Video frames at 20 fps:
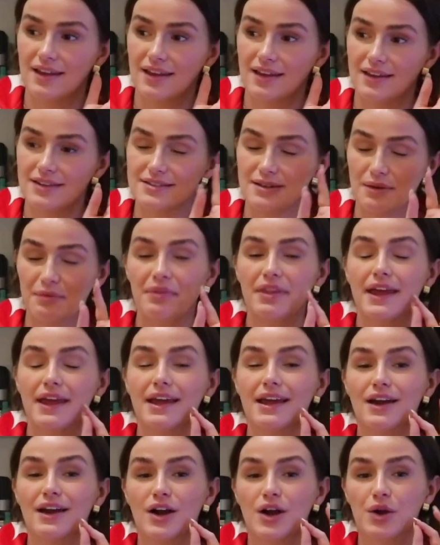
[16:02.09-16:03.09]

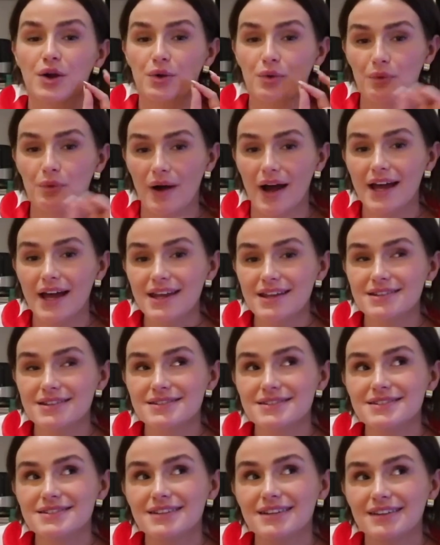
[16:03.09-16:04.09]
something quite
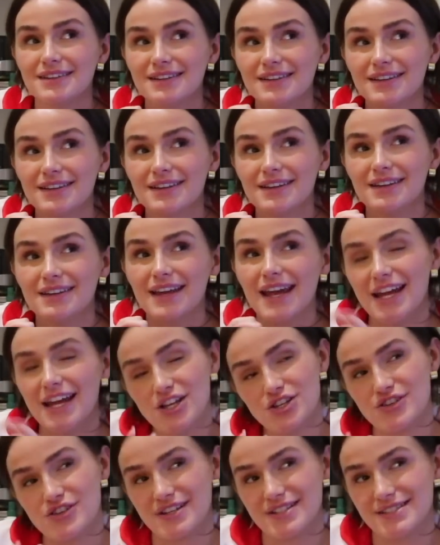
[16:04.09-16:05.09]

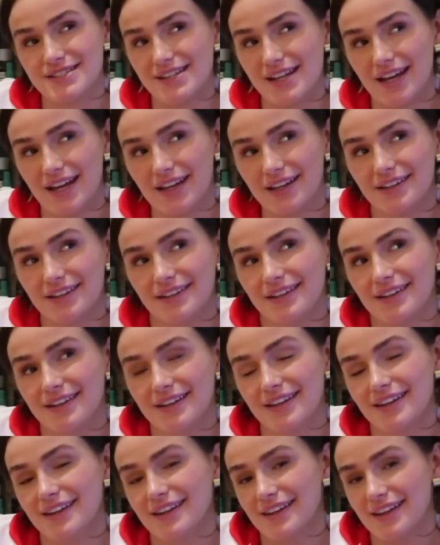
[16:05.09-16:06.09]
interesting,
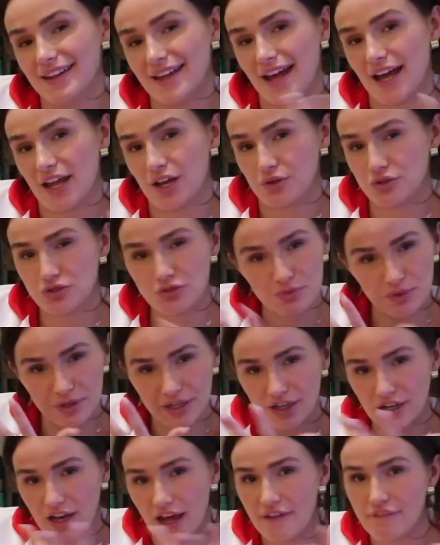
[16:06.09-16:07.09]
and I just
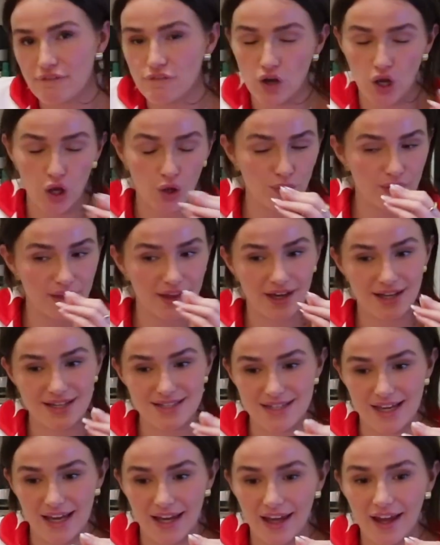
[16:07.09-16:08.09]
wanted to like float the
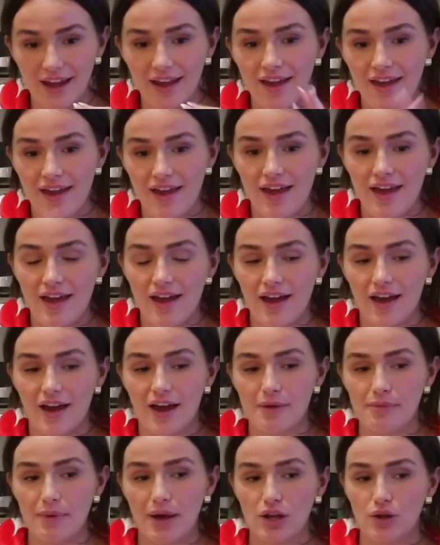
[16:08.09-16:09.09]
idea.
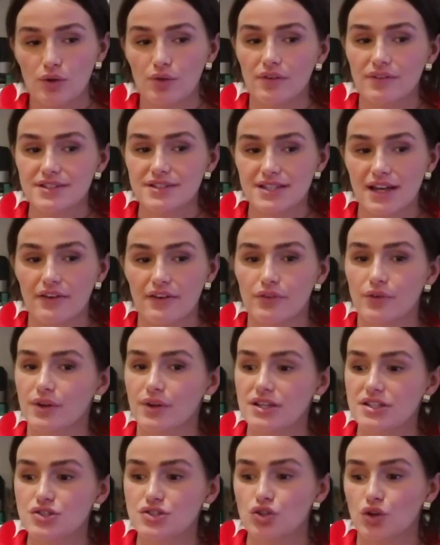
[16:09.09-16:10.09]
I know obviously
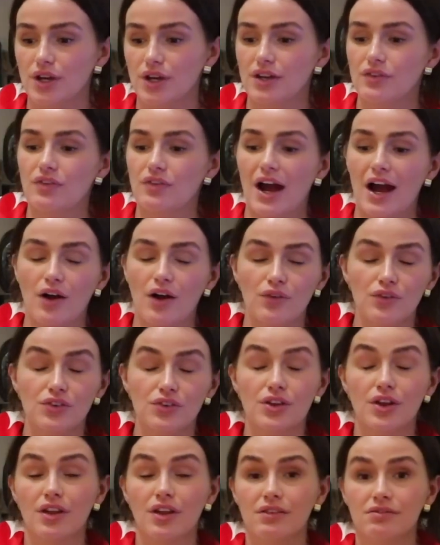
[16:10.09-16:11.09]
everyone's dotted
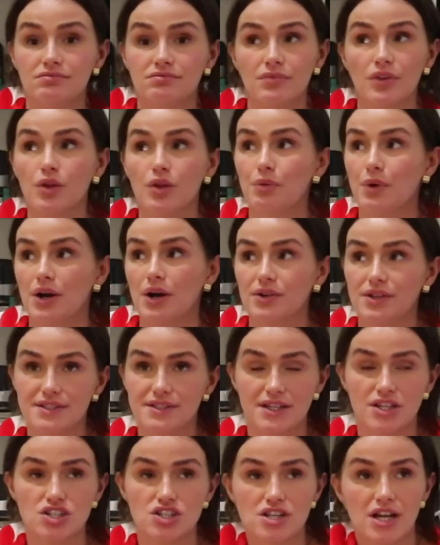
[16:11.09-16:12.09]
around the world
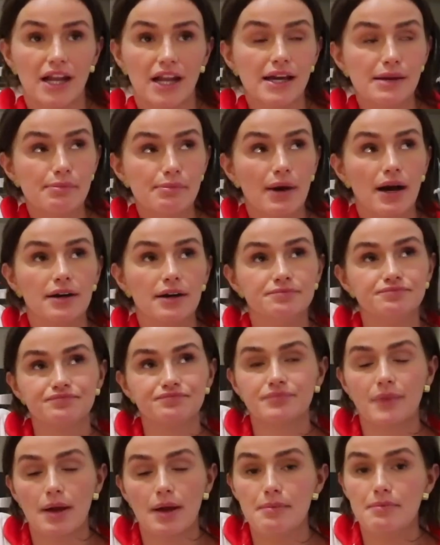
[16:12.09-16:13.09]
essentially, but
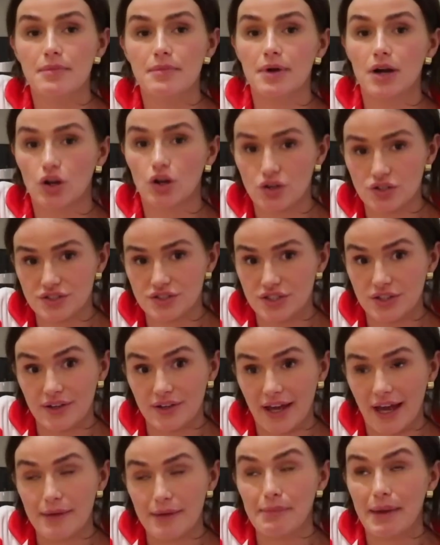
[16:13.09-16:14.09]
across the
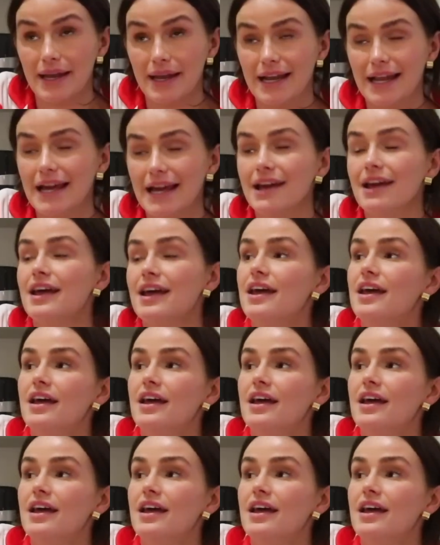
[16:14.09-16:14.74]
UK mainly.